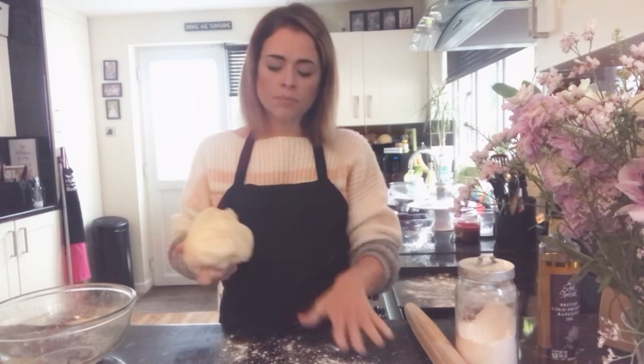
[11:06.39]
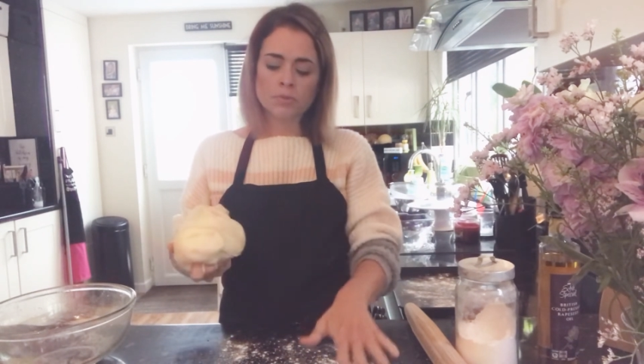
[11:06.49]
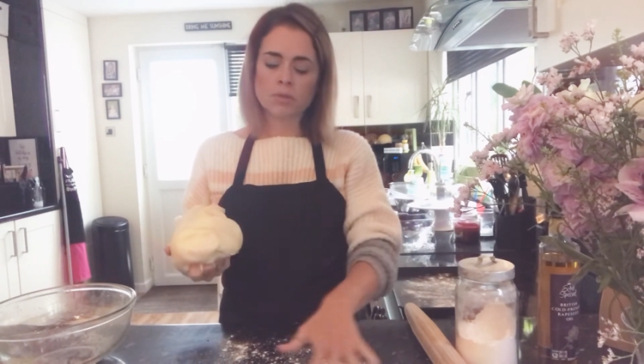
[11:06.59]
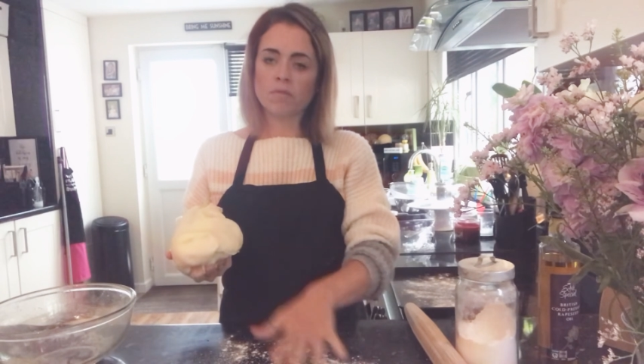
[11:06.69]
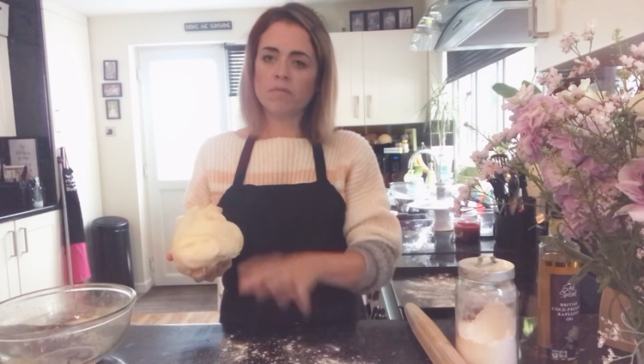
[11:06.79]

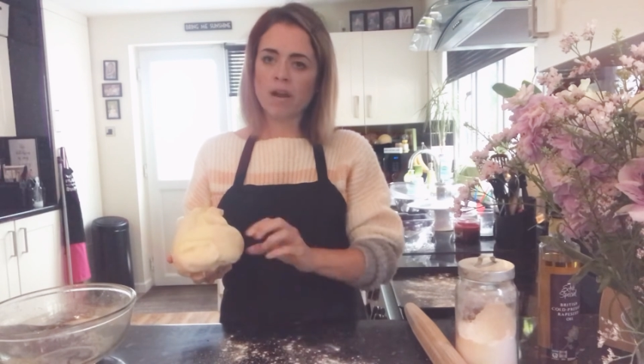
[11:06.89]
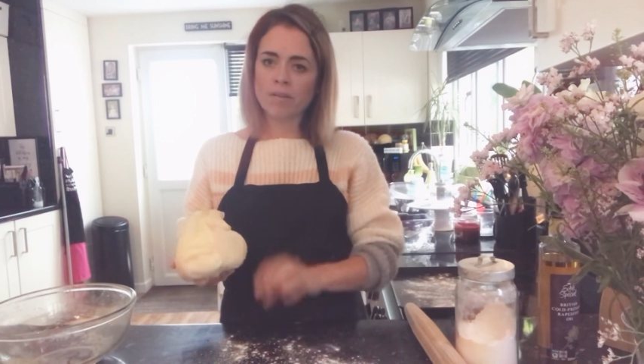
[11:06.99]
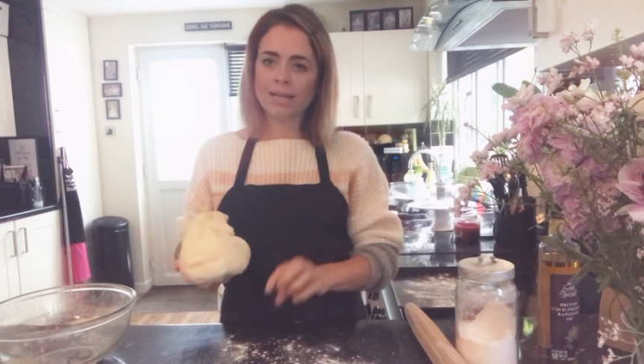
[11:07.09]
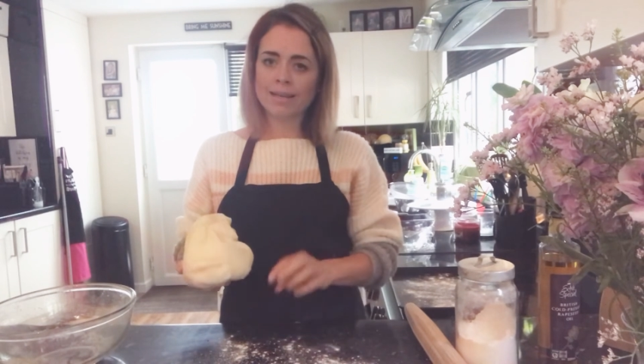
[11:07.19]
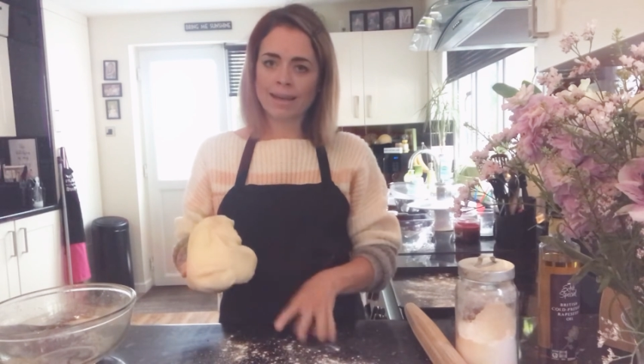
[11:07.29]
so a
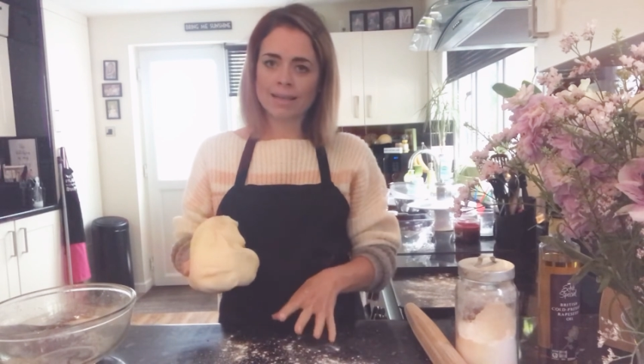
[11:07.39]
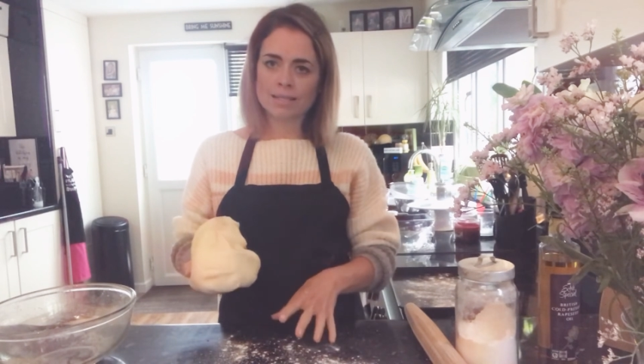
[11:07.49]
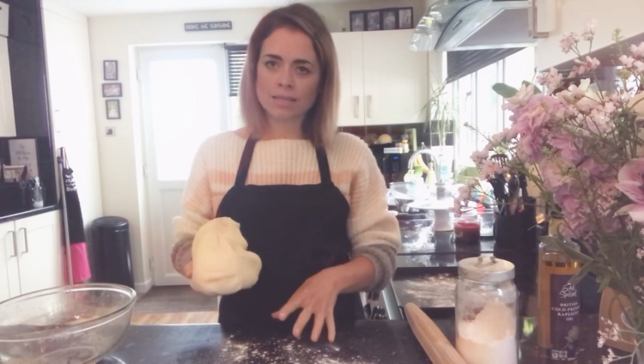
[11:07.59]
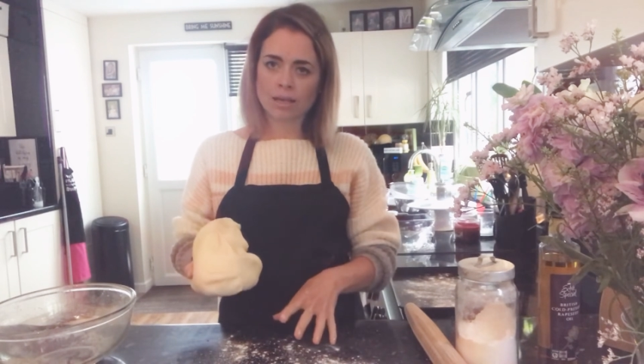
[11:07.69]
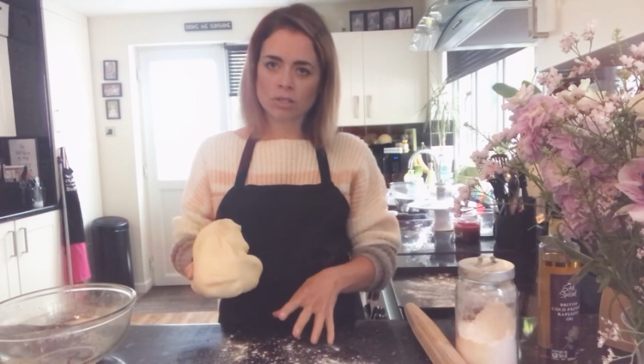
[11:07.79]
very light
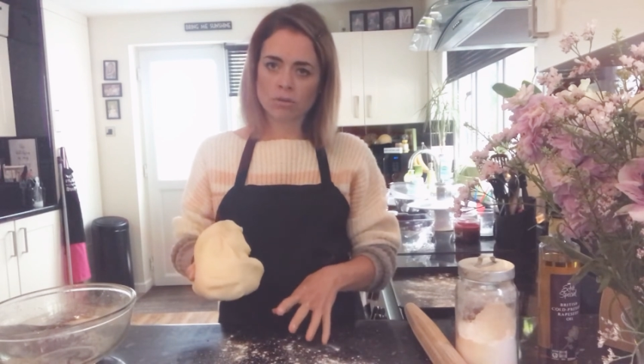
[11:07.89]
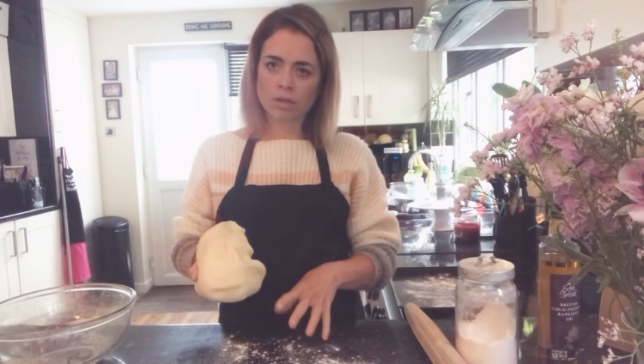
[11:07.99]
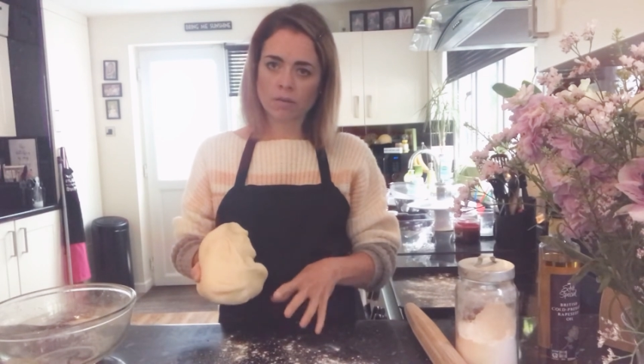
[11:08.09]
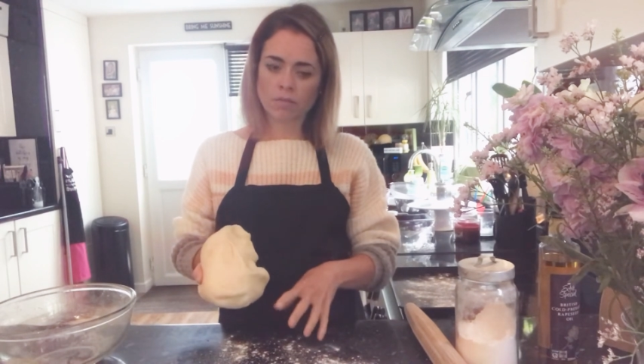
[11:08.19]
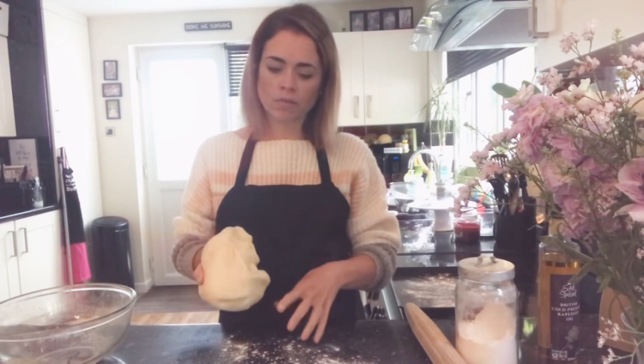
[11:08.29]

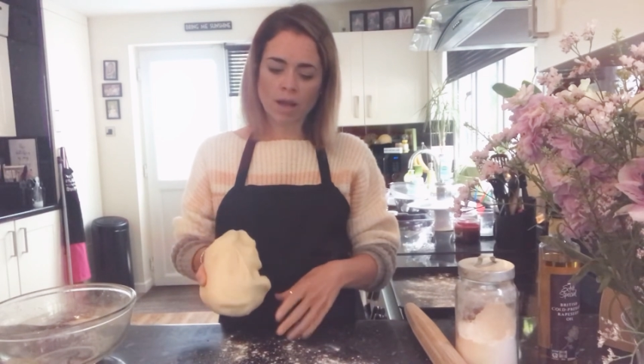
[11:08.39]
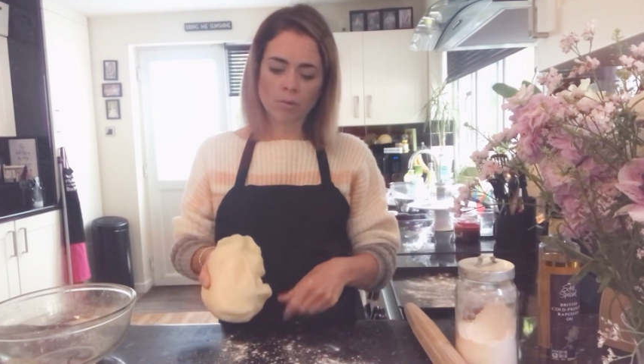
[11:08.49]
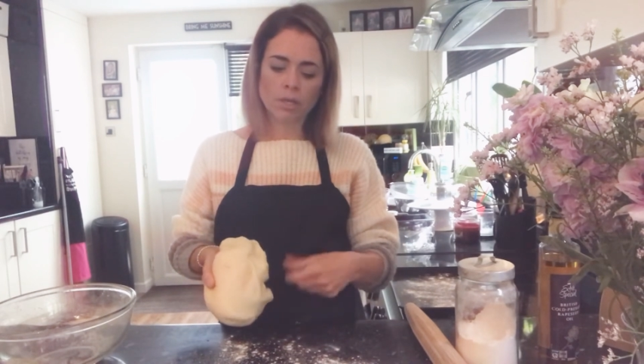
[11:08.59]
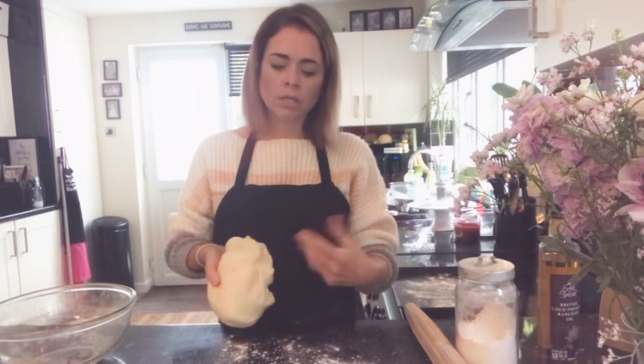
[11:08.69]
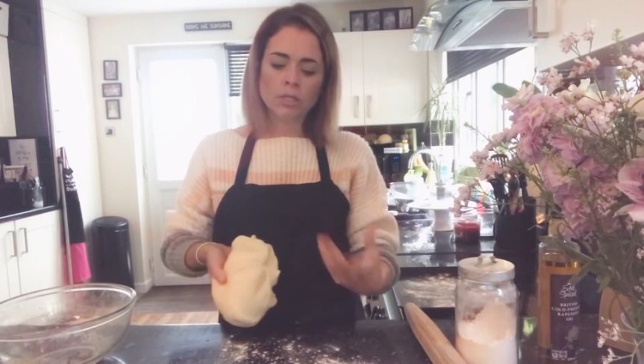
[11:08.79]
scattering of
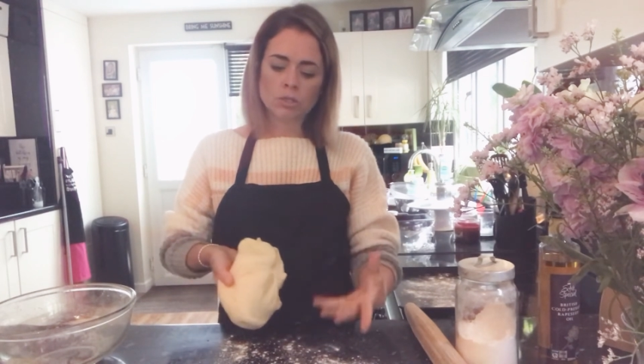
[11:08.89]
flour